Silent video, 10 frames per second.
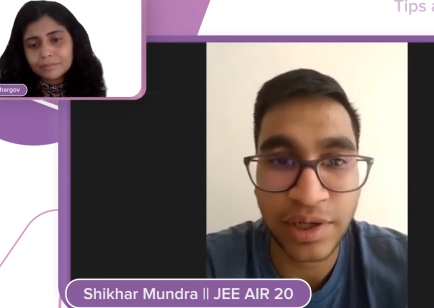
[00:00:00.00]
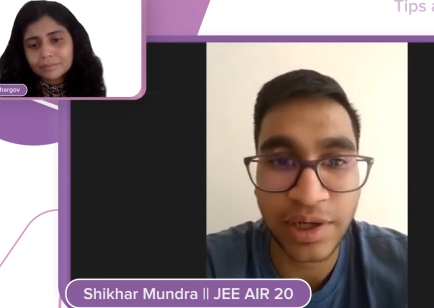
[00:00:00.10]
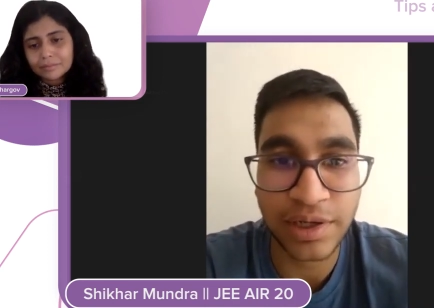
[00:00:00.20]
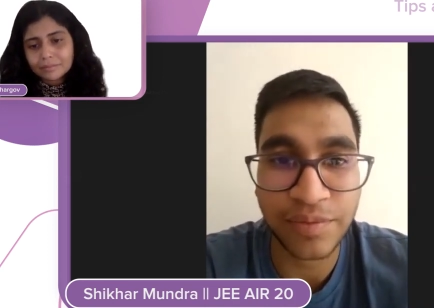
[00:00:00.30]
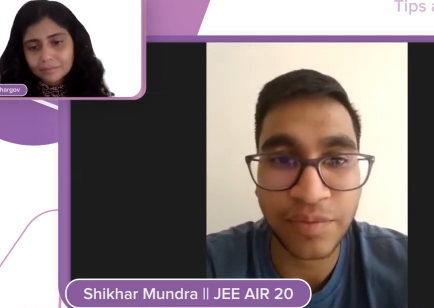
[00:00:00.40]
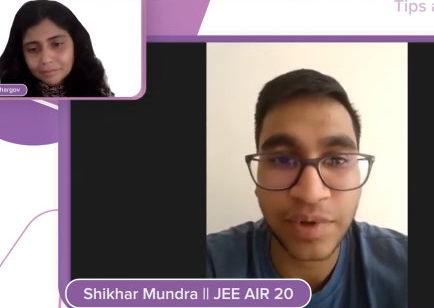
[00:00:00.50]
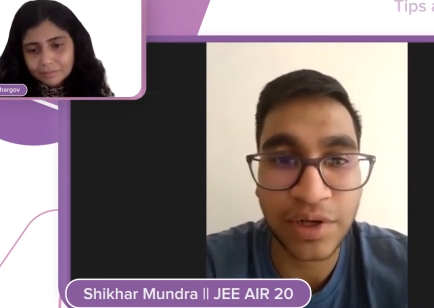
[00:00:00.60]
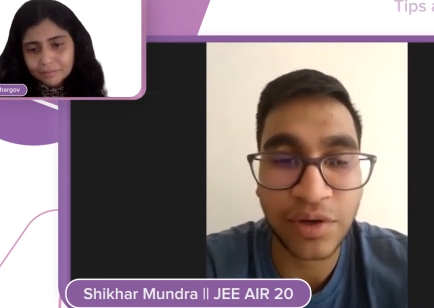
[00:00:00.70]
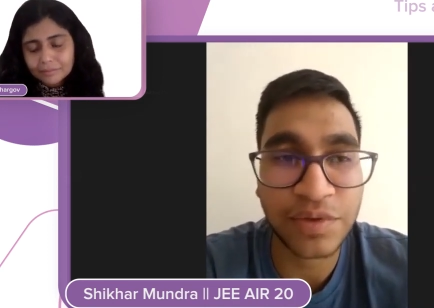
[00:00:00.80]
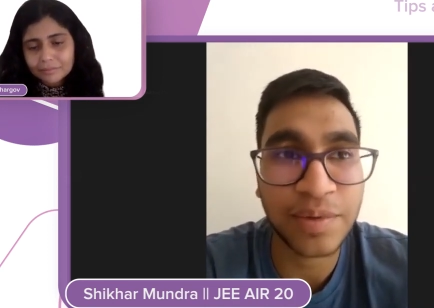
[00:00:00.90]
Speaker 1: and
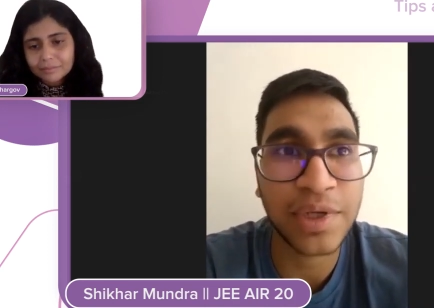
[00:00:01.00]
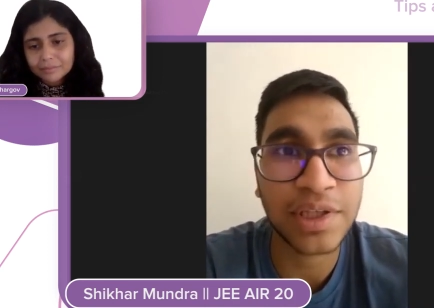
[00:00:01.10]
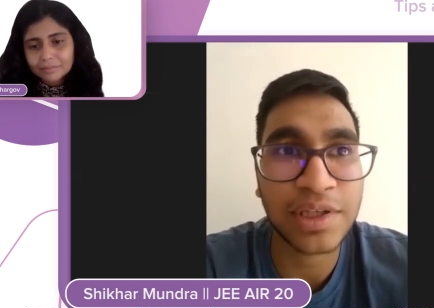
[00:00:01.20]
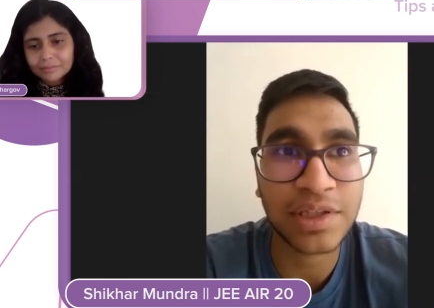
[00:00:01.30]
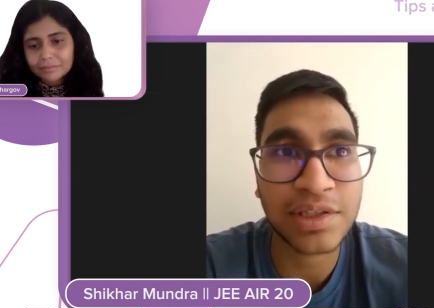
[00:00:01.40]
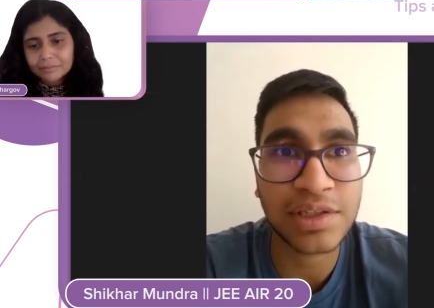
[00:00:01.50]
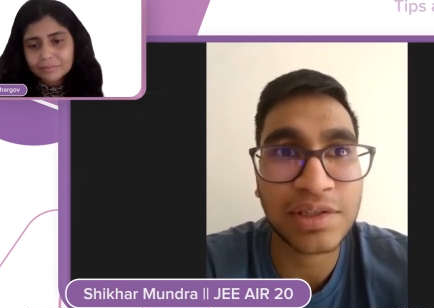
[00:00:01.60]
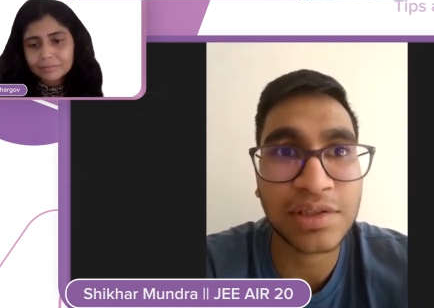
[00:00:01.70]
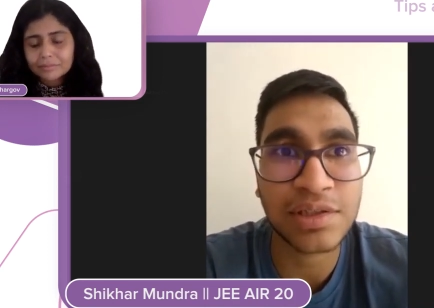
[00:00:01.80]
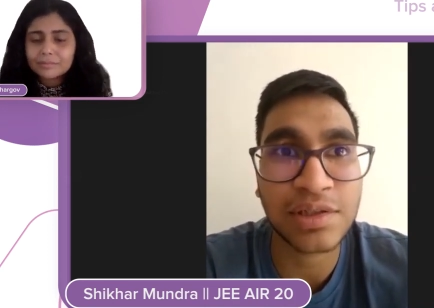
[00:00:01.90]
one of the main things
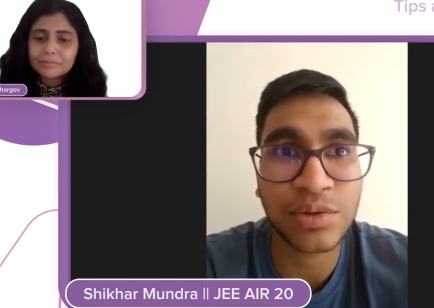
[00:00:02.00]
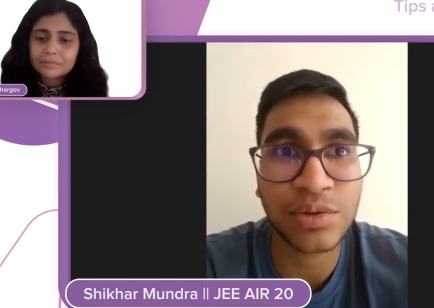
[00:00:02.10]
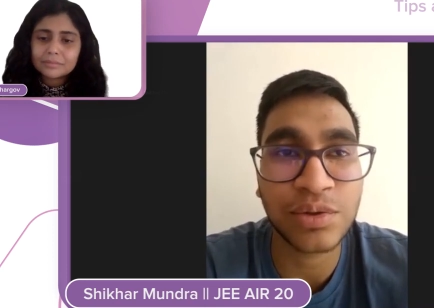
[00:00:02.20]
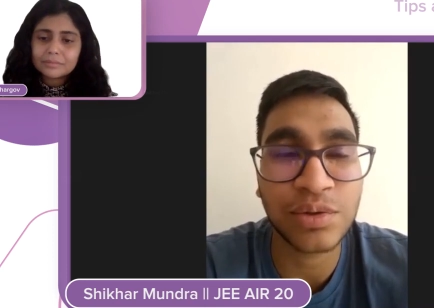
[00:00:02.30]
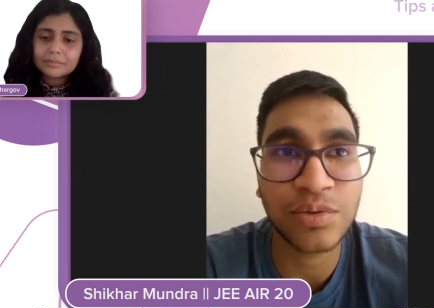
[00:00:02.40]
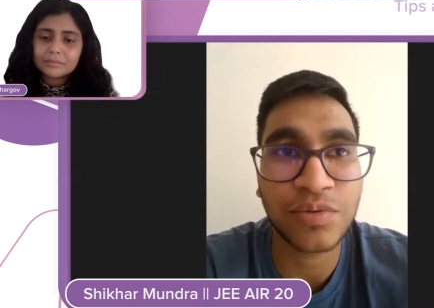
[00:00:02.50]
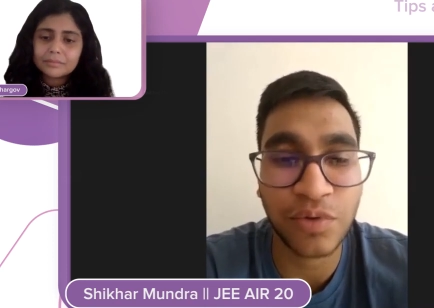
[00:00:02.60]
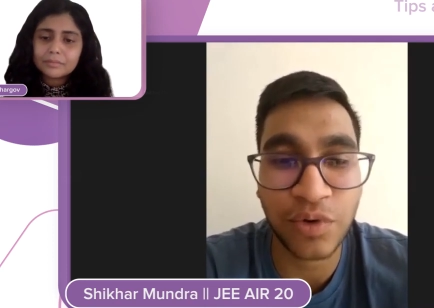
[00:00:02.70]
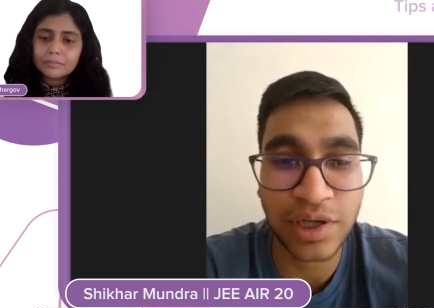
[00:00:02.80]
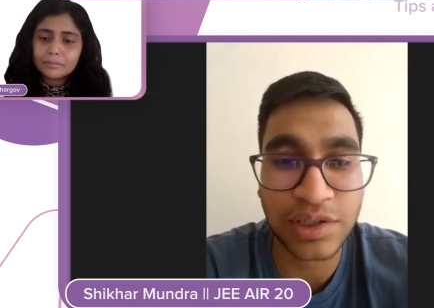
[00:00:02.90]
is
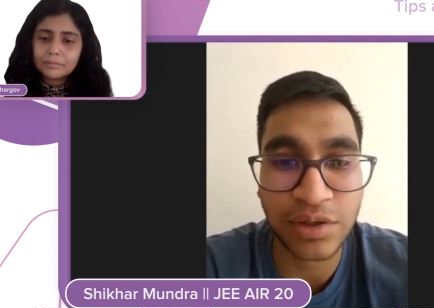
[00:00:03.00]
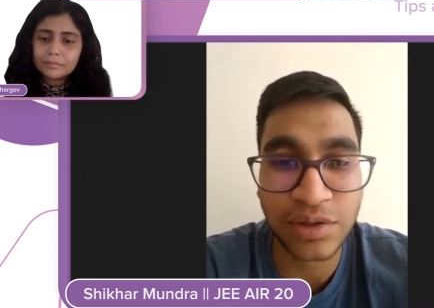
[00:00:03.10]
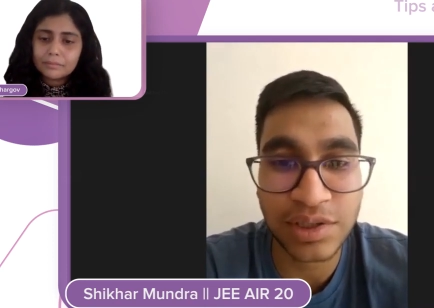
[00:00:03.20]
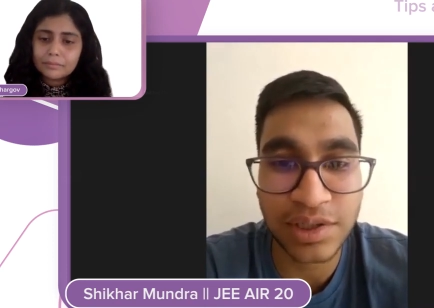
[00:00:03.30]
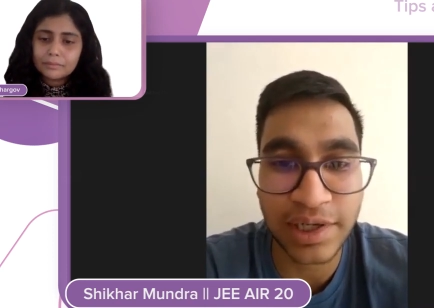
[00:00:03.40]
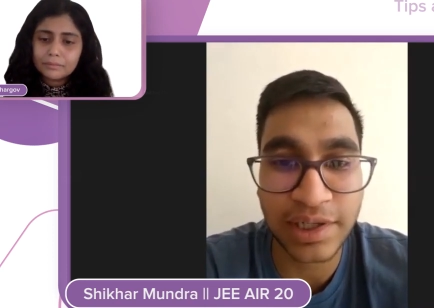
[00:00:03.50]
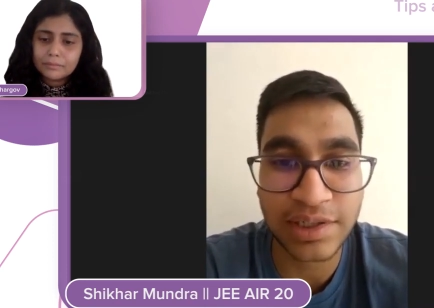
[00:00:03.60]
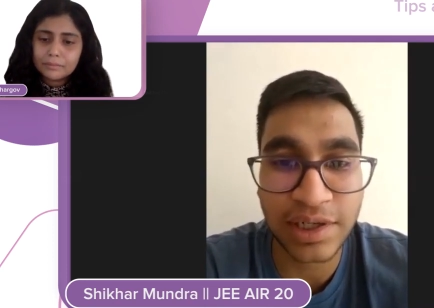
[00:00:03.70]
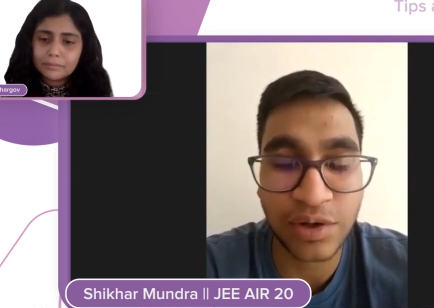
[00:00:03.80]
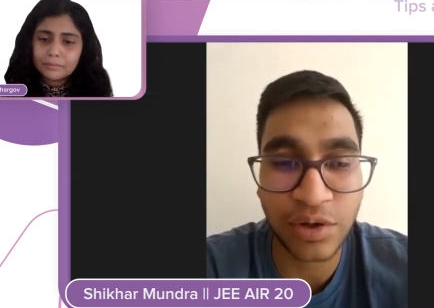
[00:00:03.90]
to focus on the
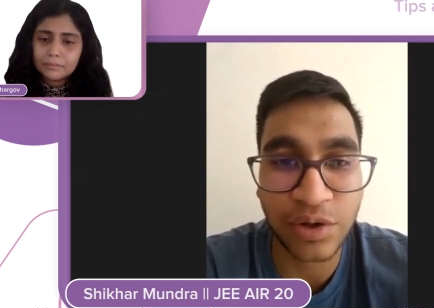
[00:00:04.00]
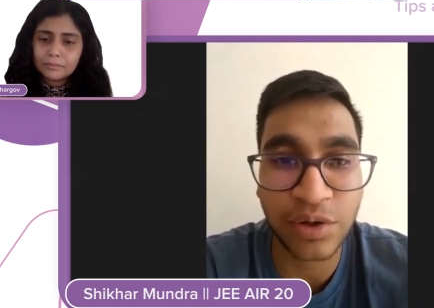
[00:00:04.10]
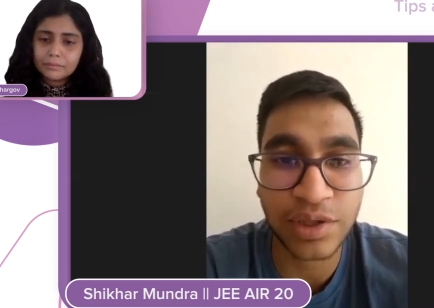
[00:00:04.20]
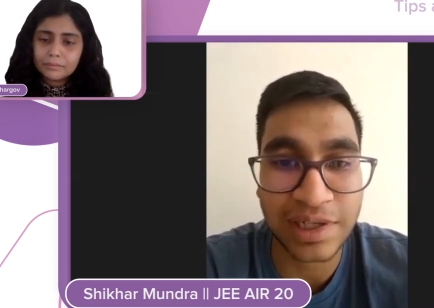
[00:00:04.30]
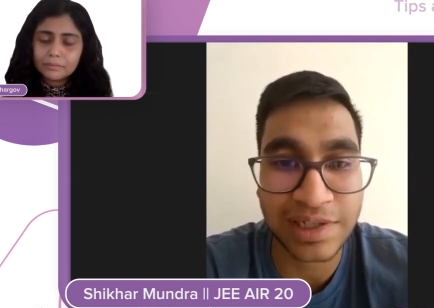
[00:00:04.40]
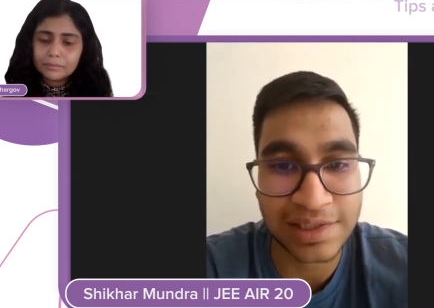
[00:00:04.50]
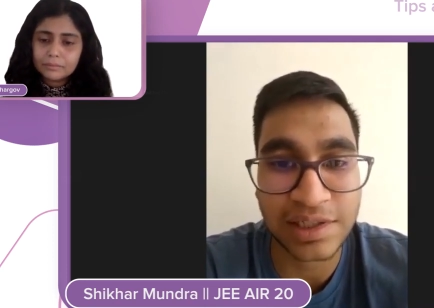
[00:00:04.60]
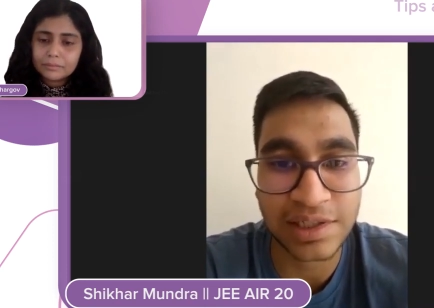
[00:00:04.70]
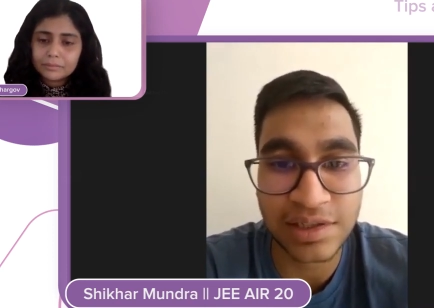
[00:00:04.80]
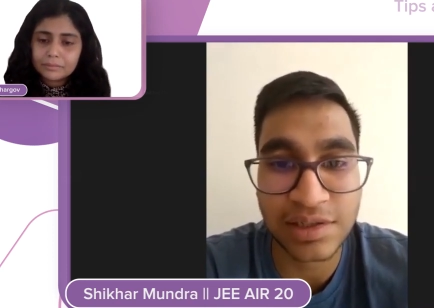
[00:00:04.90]
studies and not on the
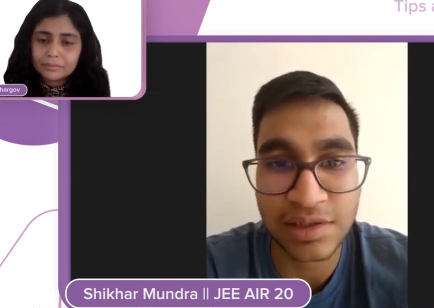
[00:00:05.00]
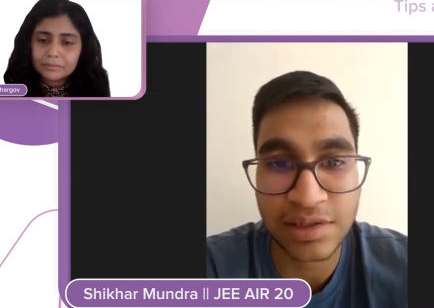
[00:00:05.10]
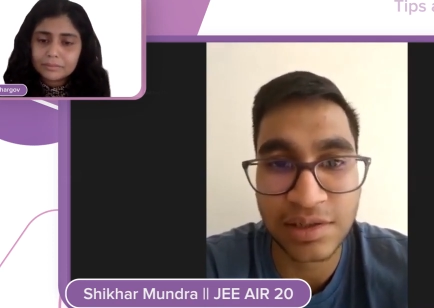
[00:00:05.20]
results